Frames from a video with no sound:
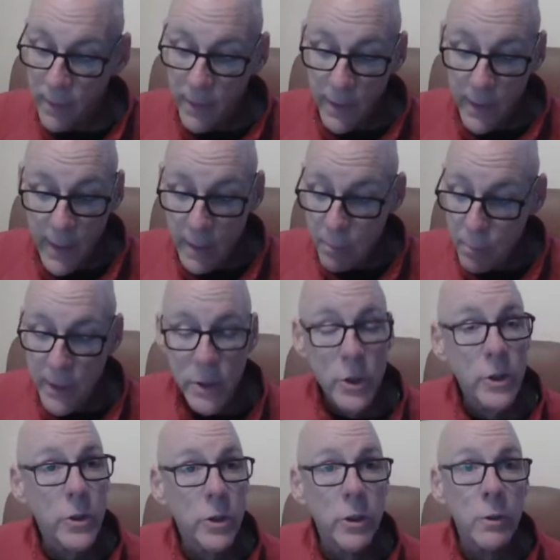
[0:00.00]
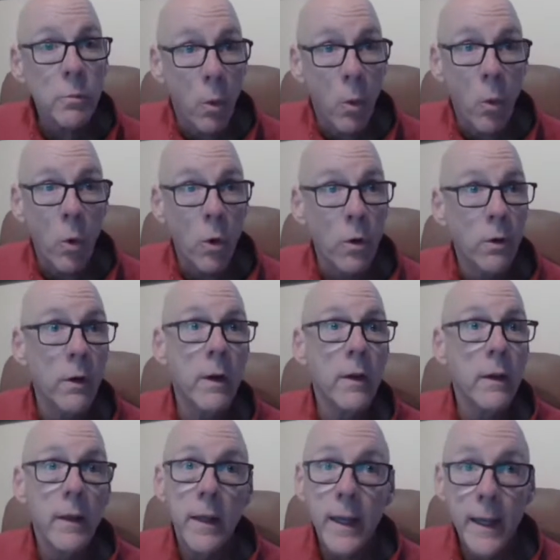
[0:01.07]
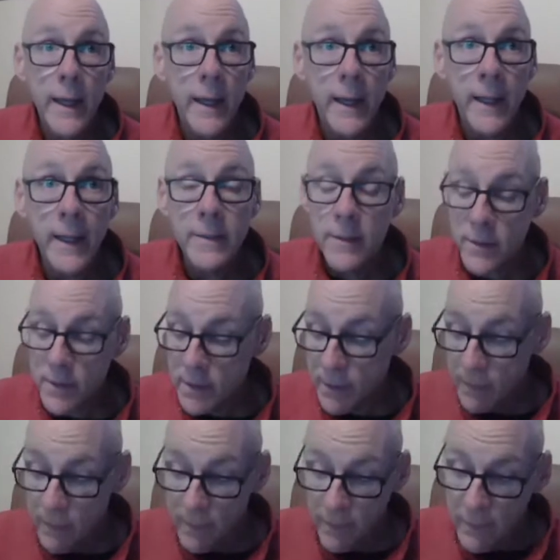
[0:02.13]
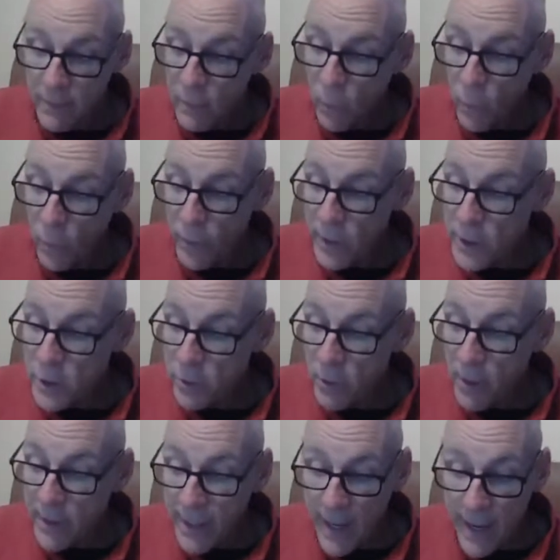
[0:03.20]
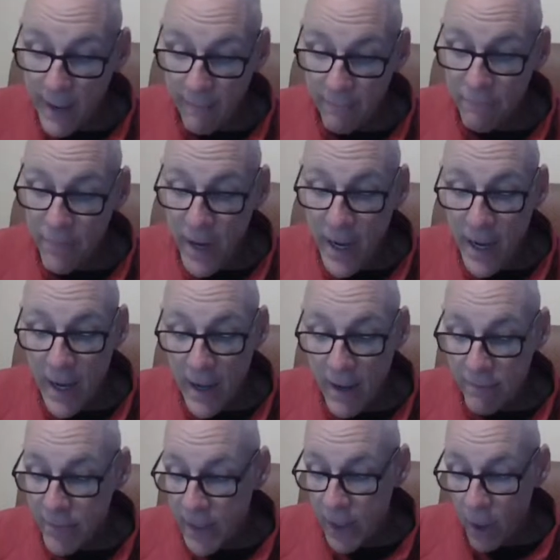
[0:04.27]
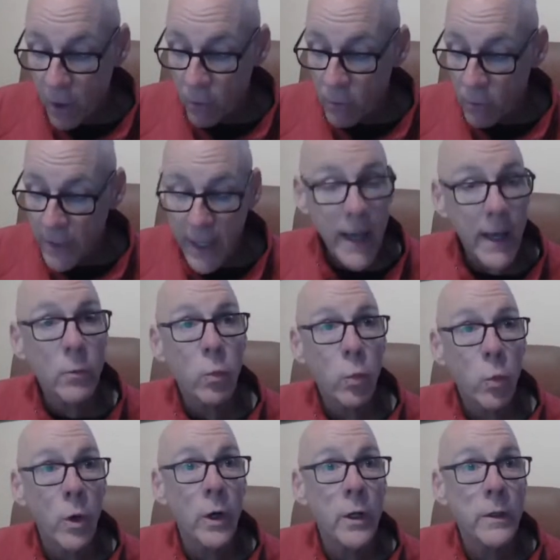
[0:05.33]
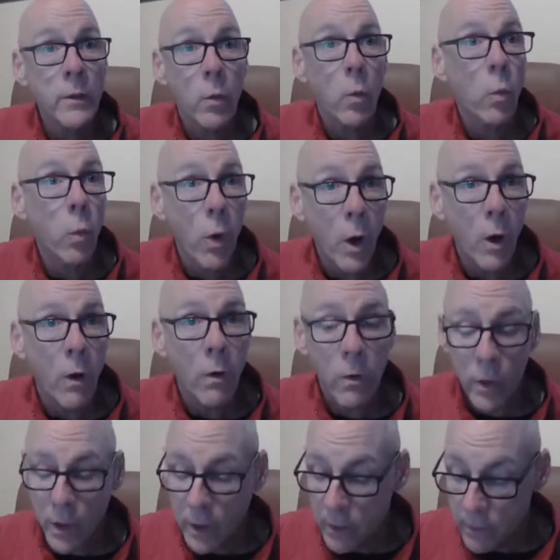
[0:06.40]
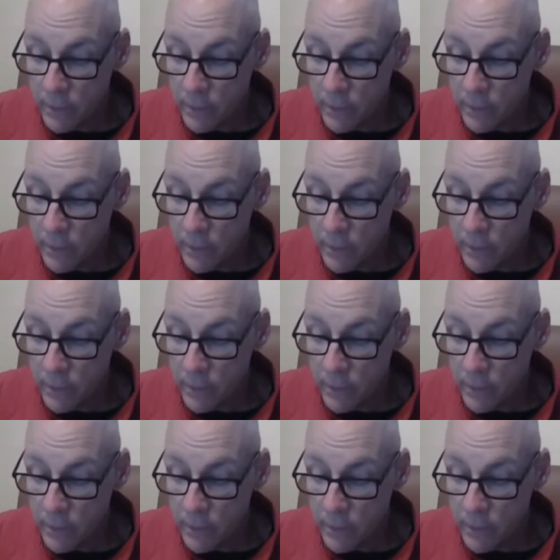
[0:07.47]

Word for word: He pitched two more innings where he struck out five and only had one walk.